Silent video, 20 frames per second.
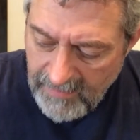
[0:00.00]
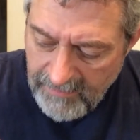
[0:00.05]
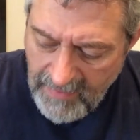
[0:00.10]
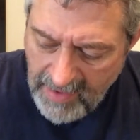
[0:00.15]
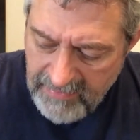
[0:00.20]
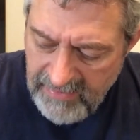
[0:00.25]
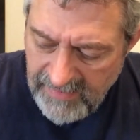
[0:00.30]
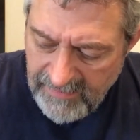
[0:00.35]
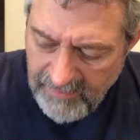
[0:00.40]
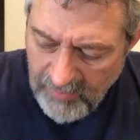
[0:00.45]

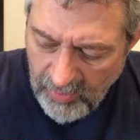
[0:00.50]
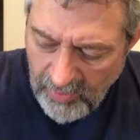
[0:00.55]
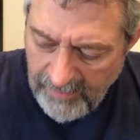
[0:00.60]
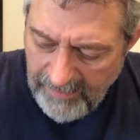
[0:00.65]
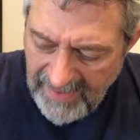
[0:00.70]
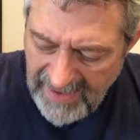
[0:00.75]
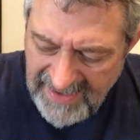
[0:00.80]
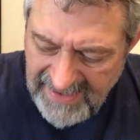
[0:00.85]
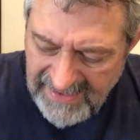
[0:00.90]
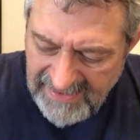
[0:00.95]
maybe more
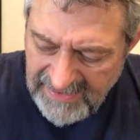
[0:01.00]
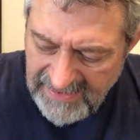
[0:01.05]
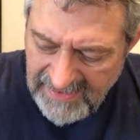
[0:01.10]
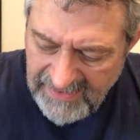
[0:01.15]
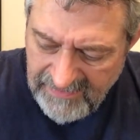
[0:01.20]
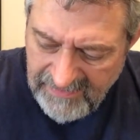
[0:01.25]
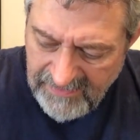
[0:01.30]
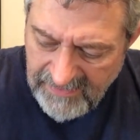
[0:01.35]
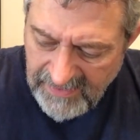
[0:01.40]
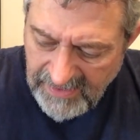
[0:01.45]
bacon
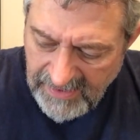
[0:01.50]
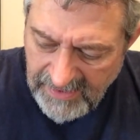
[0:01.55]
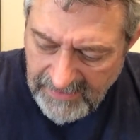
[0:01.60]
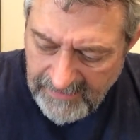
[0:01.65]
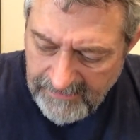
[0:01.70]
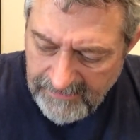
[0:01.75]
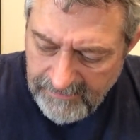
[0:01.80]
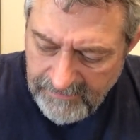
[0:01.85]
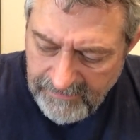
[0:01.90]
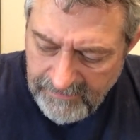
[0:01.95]
in
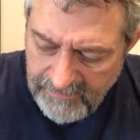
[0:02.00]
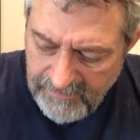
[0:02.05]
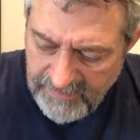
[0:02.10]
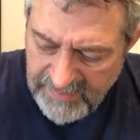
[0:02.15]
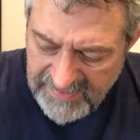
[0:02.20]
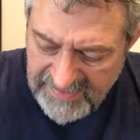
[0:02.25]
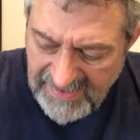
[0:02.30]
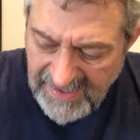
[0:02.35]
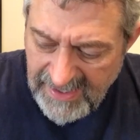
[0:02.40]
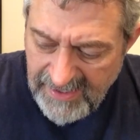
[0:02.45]
the
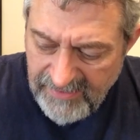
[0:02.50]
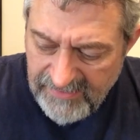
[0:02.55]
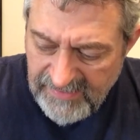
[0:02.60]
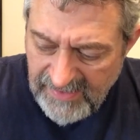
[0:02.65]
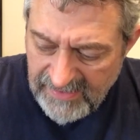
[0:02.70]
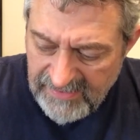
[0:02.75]
potatoes.